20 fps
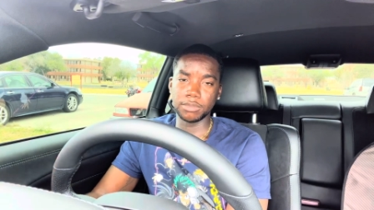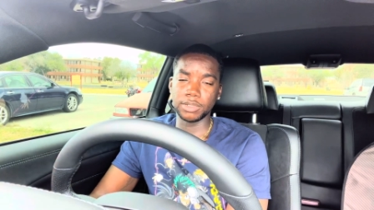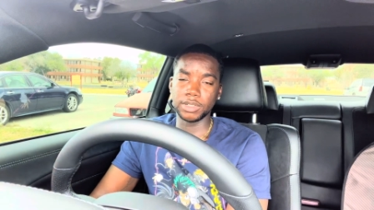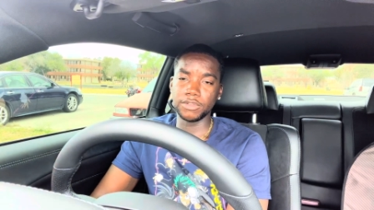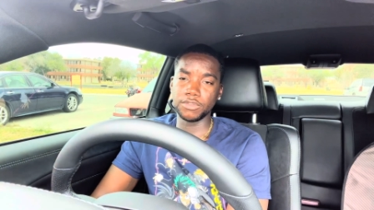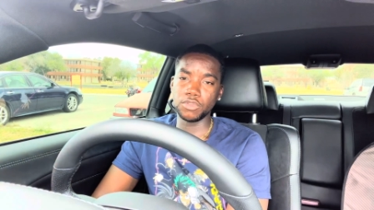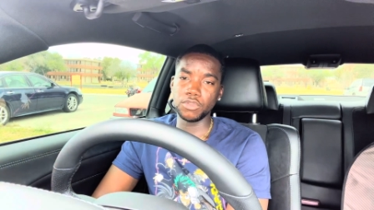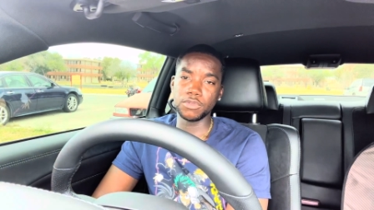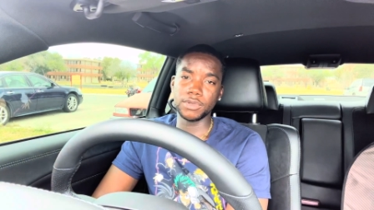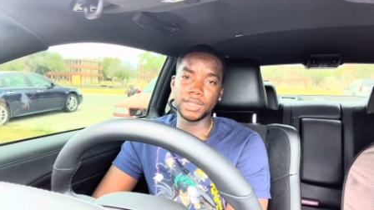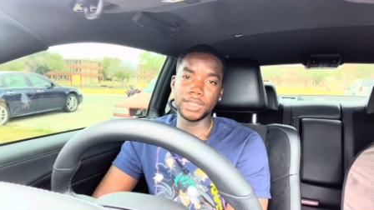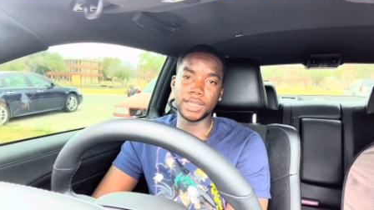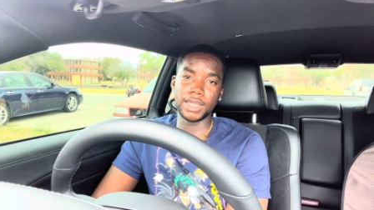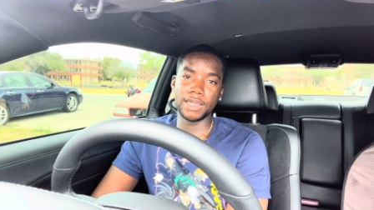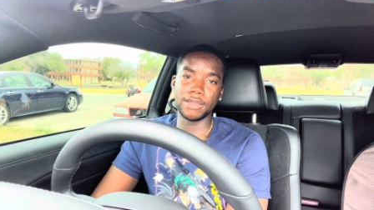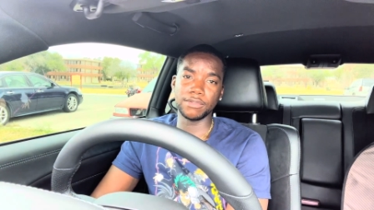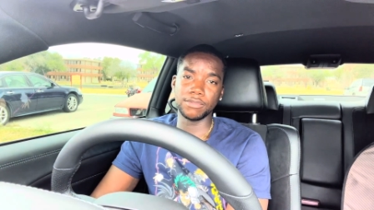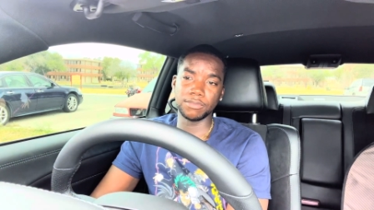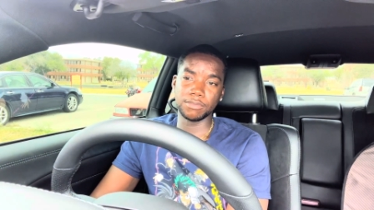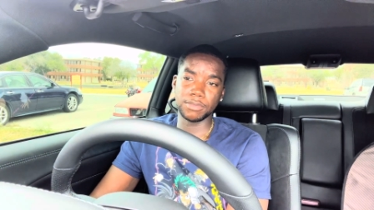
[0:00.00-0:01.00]
But if you really
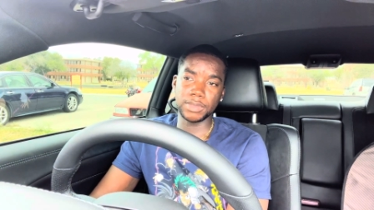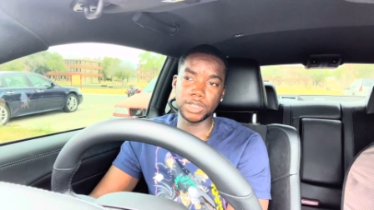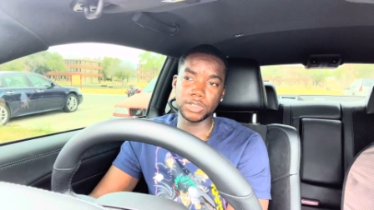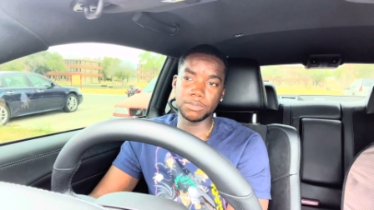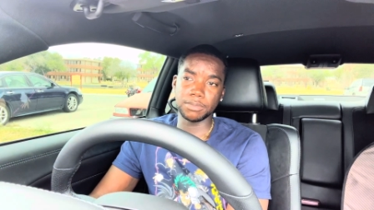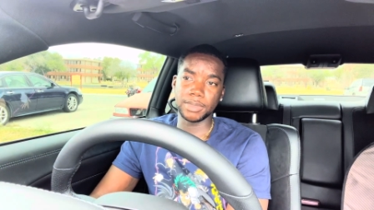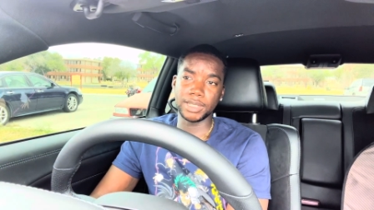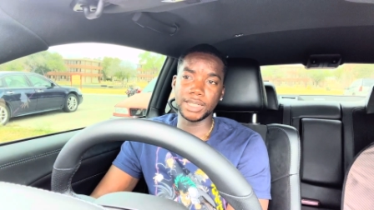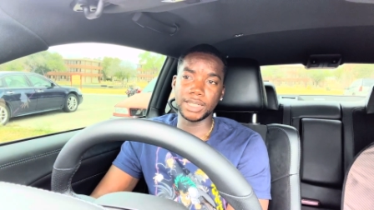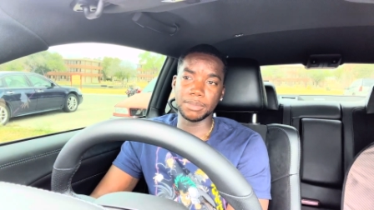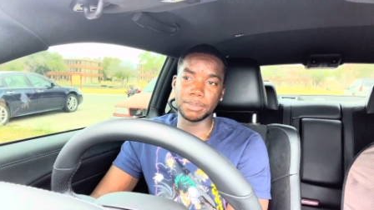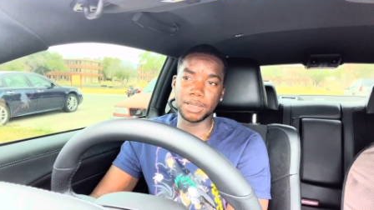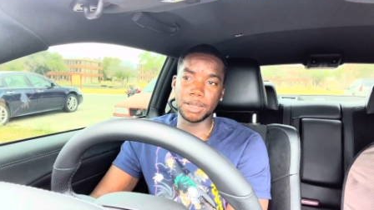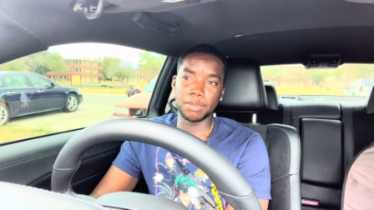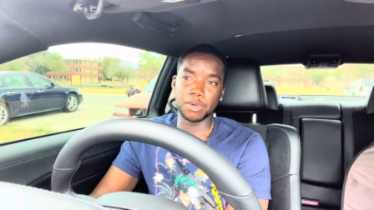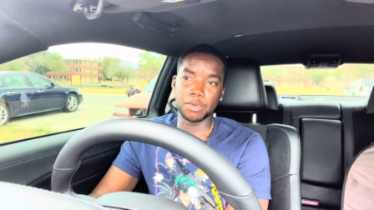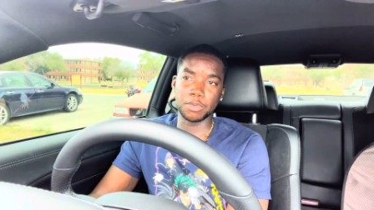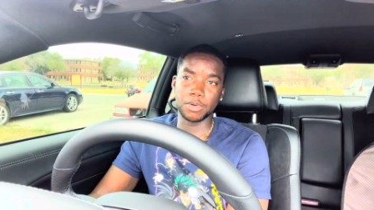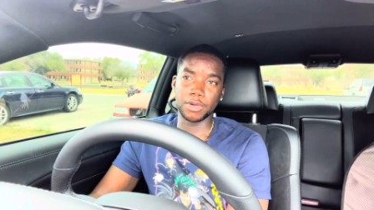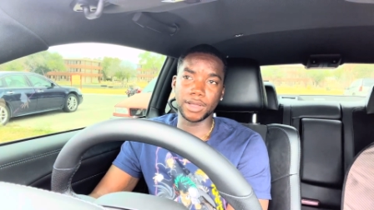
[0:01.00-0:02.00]
have mainly about
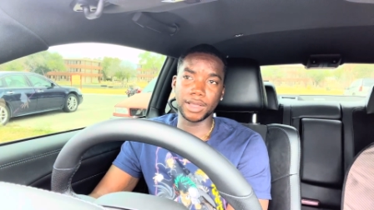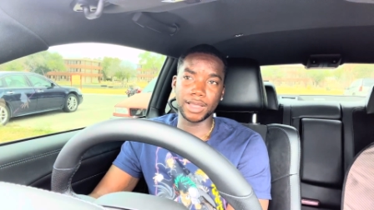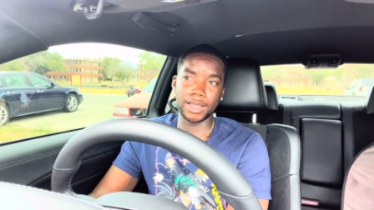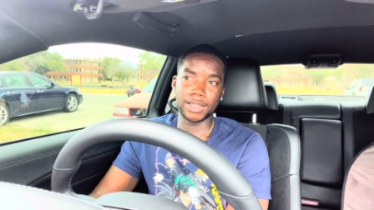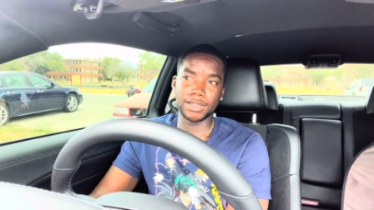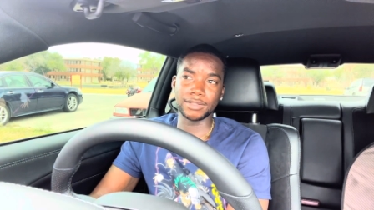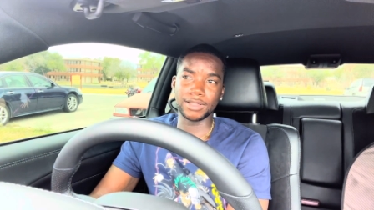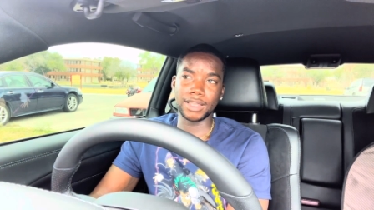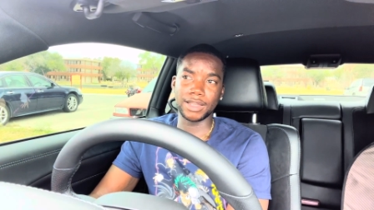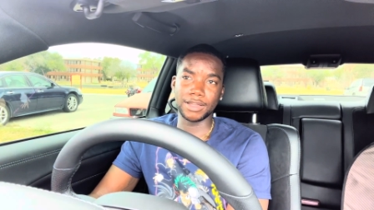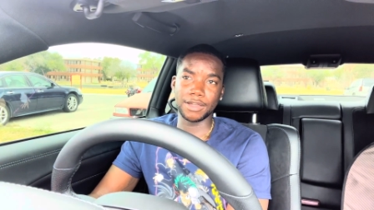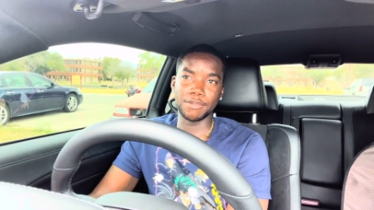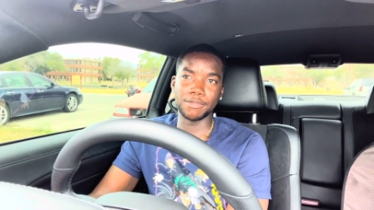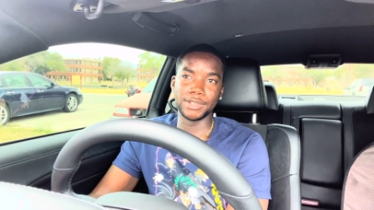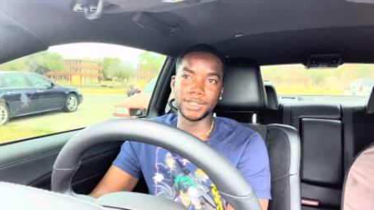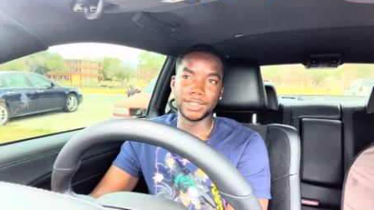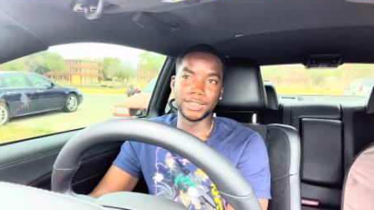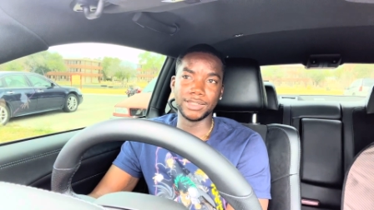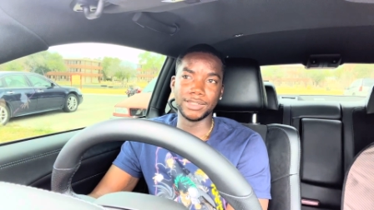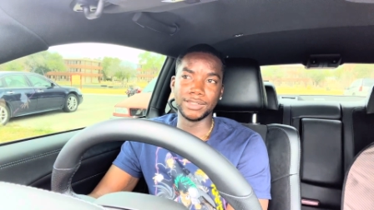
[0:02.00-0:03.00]
Mopar, I, I
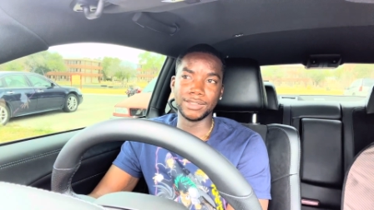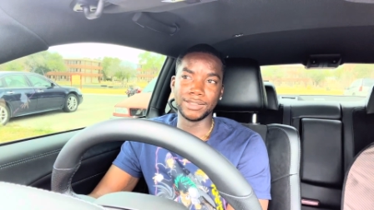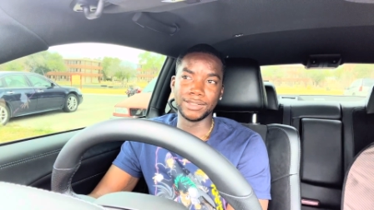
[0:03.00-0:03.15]
really